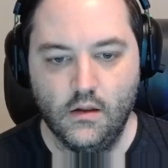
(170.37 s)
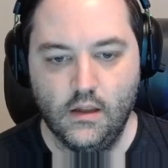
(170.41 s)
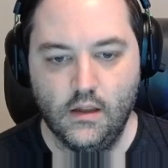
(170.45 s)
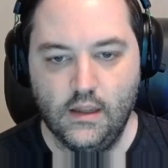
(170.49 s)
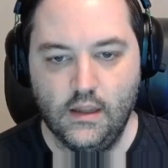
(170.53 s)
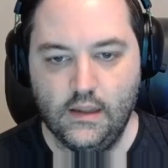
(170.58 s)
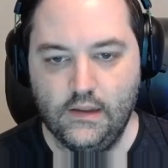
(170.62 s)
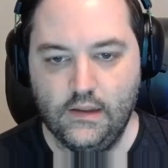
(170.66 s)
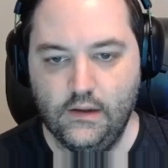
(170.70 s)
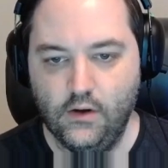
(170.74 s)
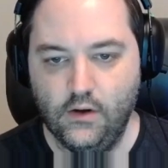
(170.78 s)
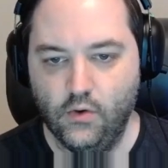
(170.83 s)

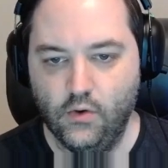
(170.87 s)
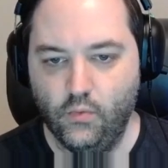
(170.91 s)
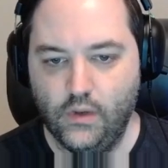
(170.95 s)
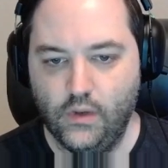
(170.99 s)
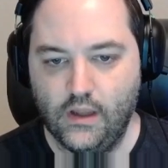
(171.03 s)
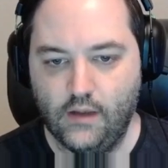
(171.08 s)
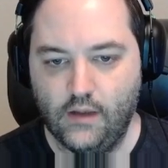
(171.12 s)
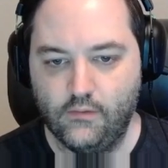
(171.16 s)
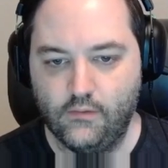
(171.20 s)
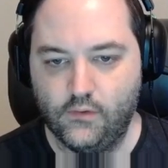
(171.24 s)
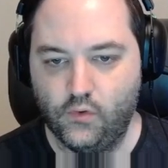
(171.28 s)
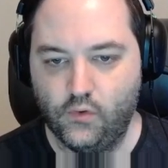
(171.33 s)
Here we
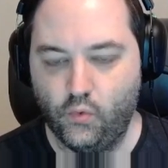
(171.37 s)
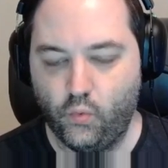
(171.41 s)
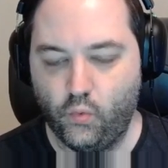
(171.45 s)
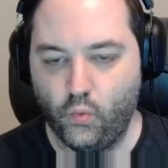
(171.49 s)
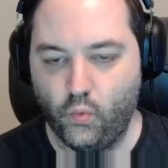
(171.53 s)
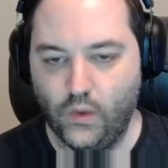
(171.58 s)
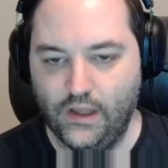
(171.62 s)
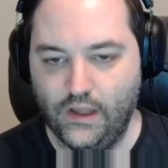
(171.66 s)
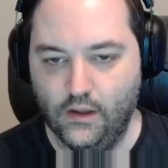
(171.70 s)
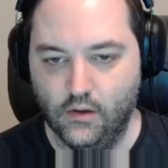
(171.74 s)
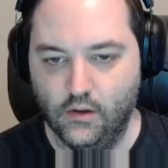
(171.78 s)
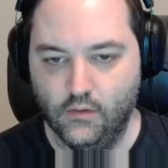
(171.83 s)
have
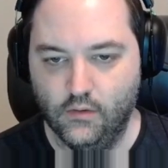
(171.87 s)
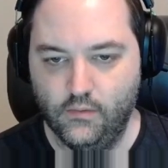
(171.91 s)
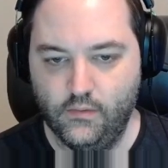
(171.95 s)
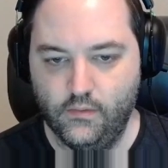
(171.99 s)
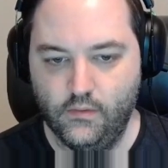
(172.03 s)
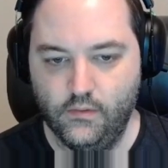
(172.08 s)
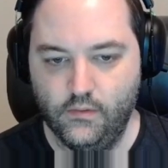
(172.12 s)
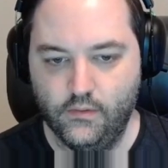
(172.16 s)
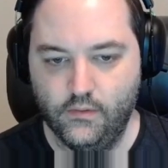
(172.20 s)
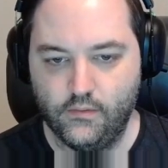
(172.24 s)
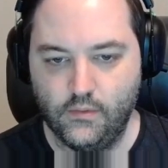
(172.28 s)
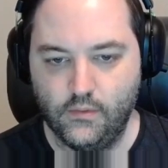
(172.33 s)
12,
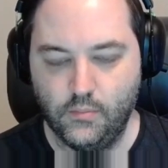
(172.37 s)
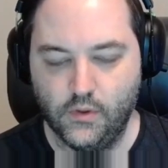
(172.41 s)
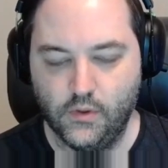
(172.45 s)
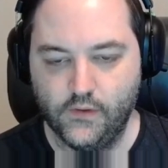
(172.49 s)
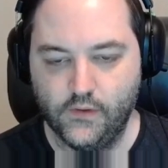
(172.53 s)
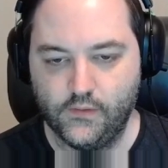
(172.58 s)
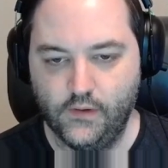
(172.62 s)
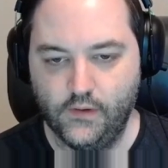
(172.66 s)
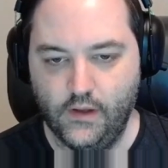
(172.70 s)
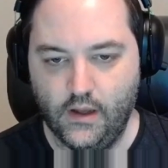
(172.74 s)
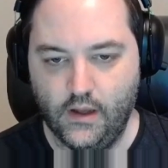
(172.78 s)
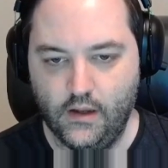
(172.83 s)
3
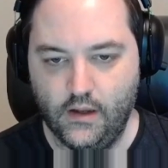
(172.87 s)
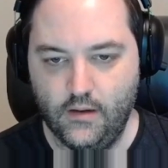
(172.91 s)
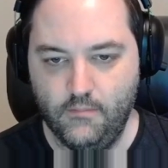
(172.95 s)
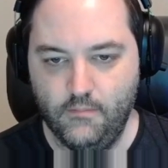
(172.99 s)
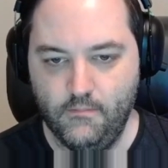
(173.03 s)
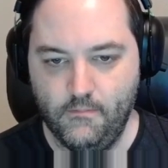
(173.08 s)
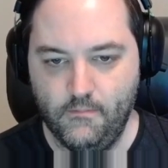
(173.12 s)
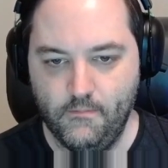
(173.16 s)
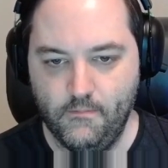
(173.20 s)
plus 9.